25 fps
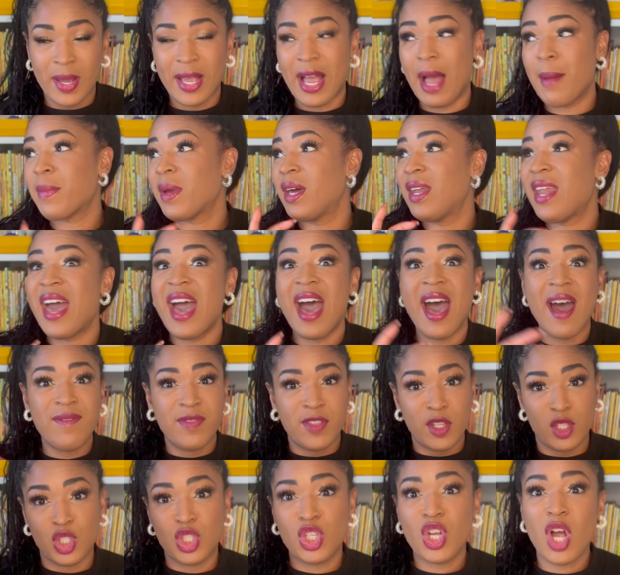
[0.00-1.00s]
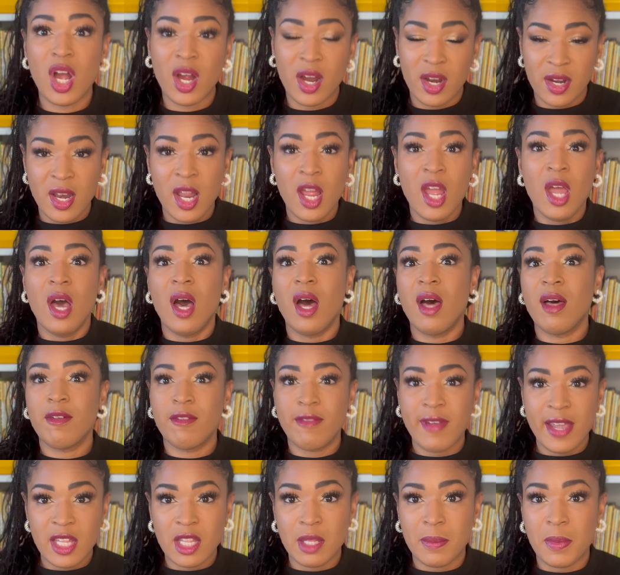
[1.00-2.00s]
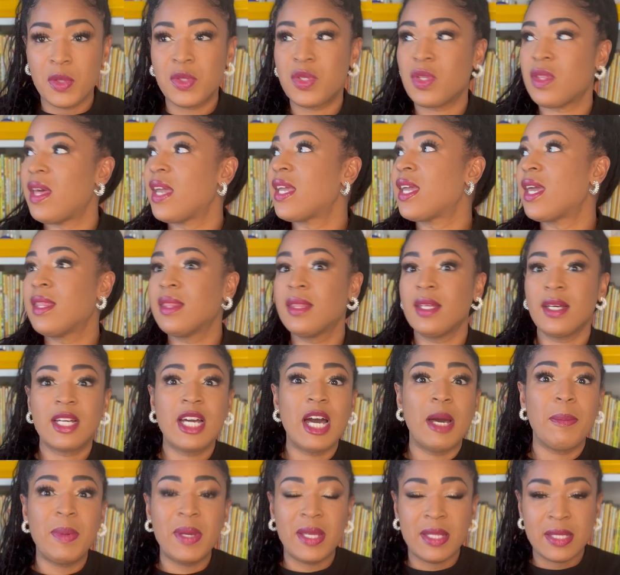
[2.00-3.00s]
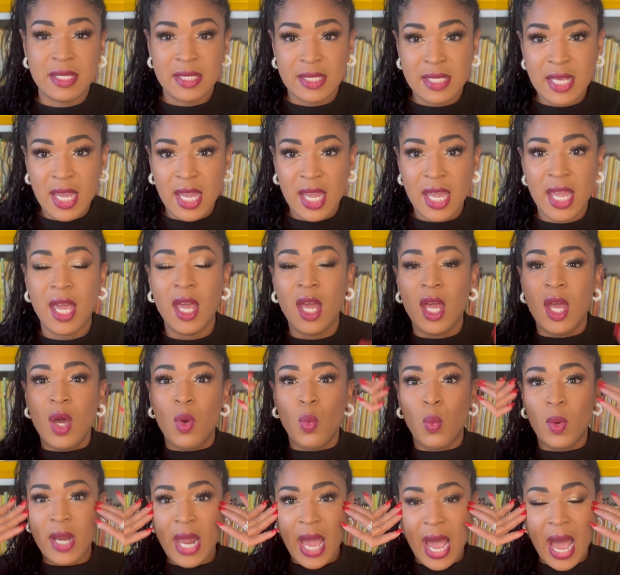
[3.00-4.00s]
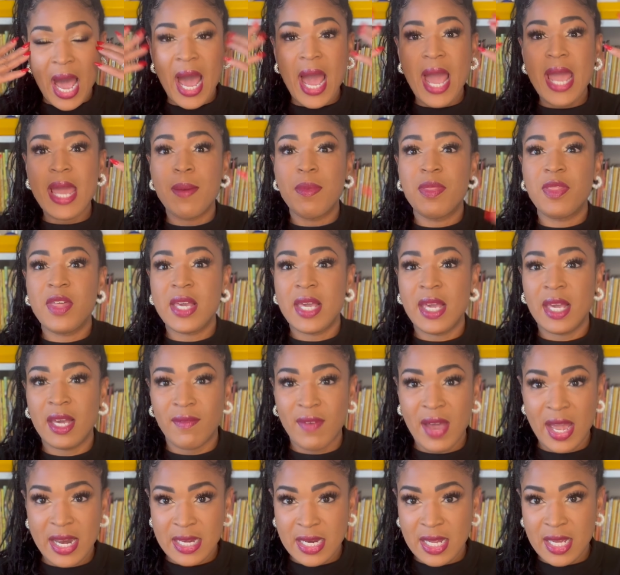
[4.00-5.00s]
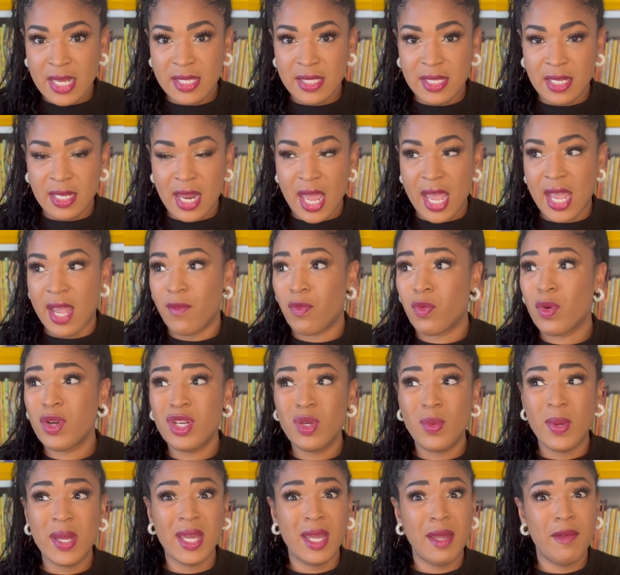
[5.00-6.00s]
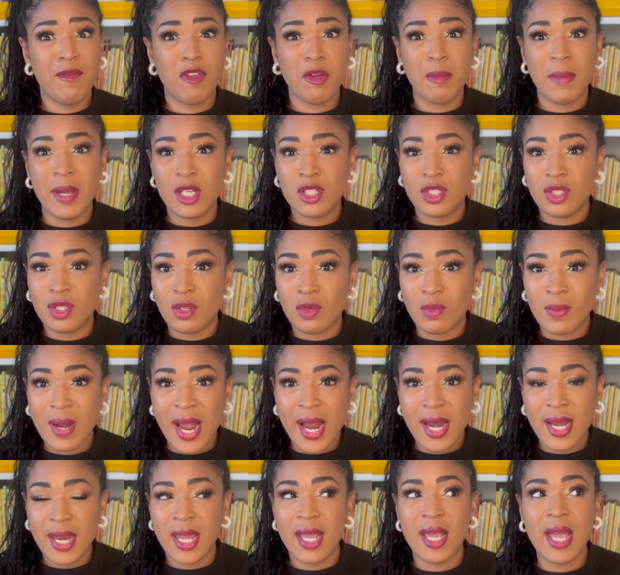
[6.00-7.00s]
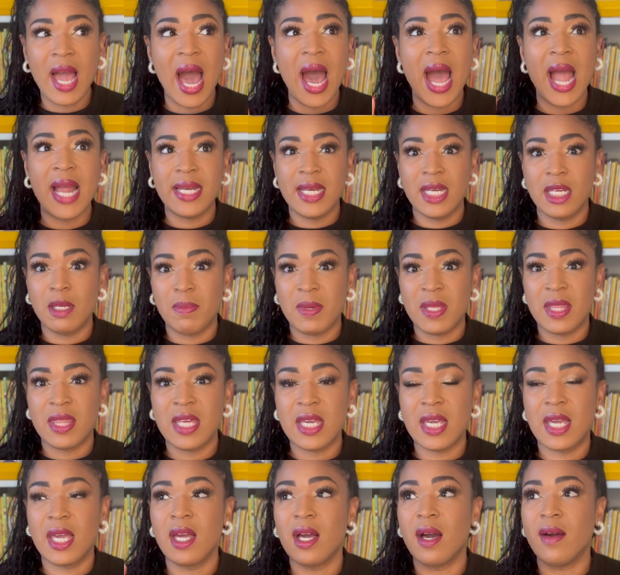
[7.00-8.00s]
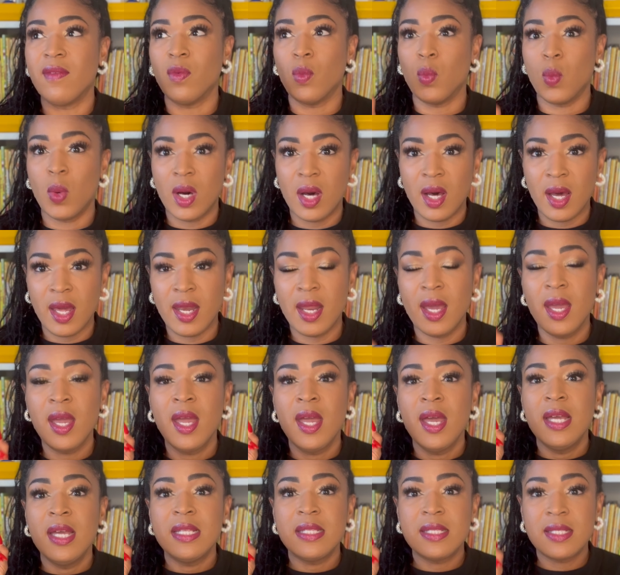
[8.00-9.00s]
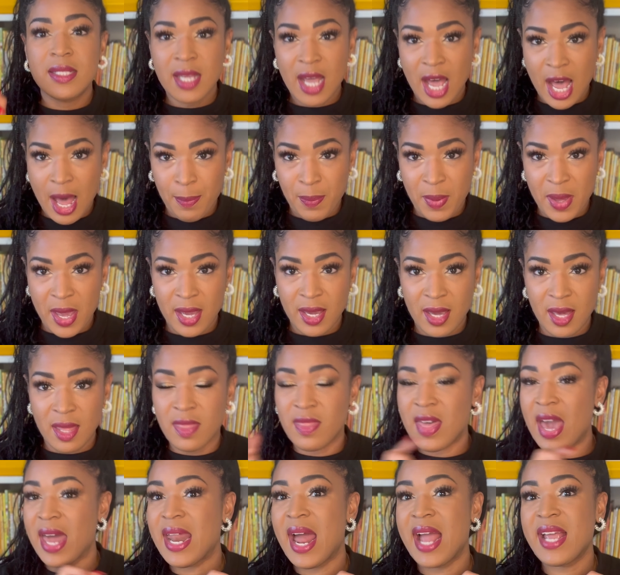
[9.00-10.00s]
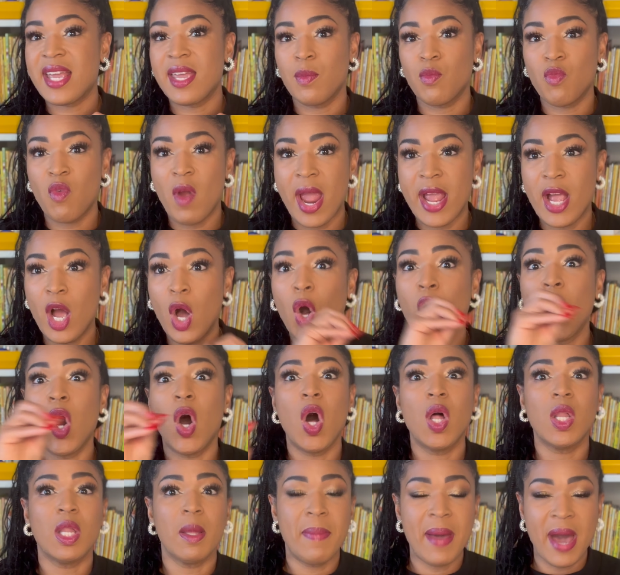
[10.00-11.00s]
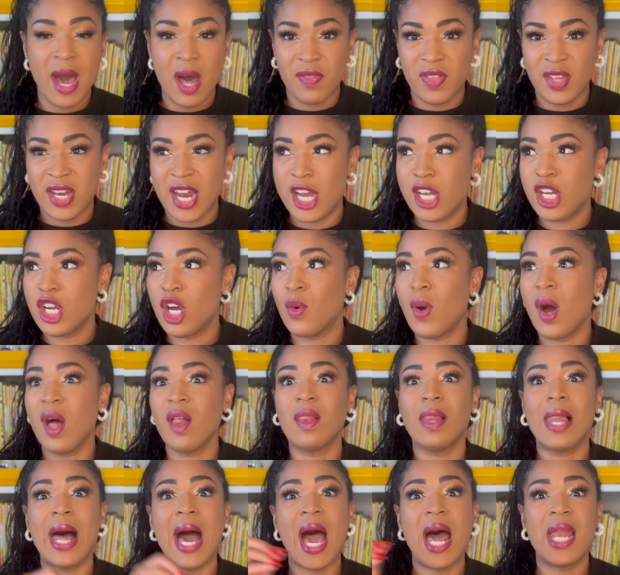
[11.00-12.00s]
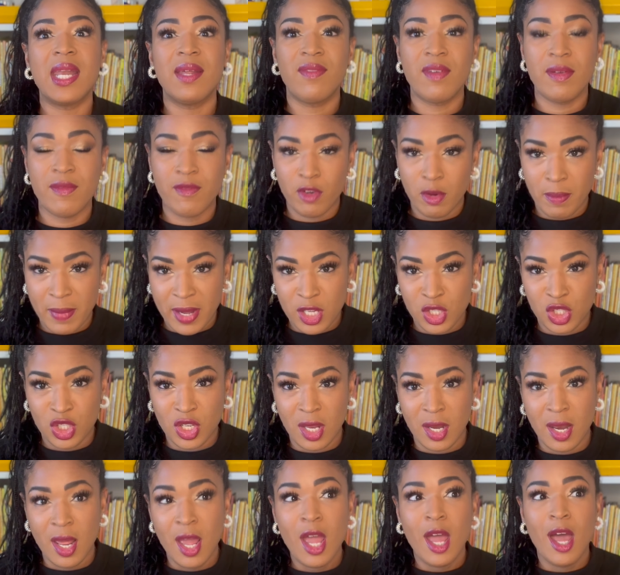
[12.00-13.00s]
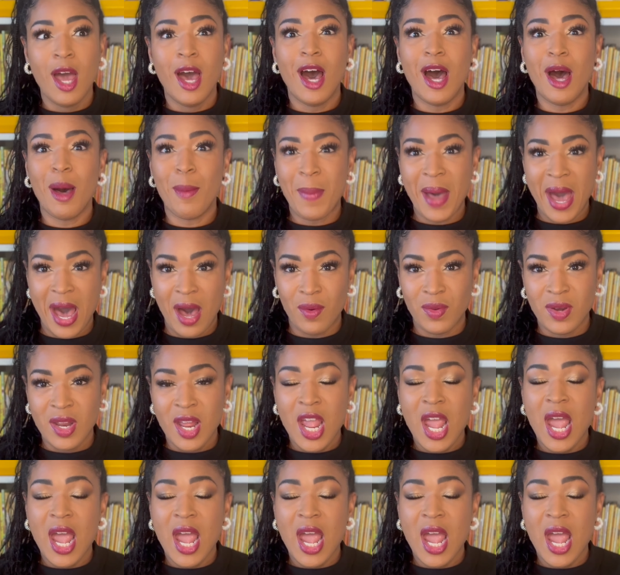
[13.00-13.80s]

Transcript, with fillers: I'm going to have the chart available so they can look up and see when I am thinking of ideas today. If we're doing informational writing, I need to be thinking of one topic that I can write all about that I know a lot of information about.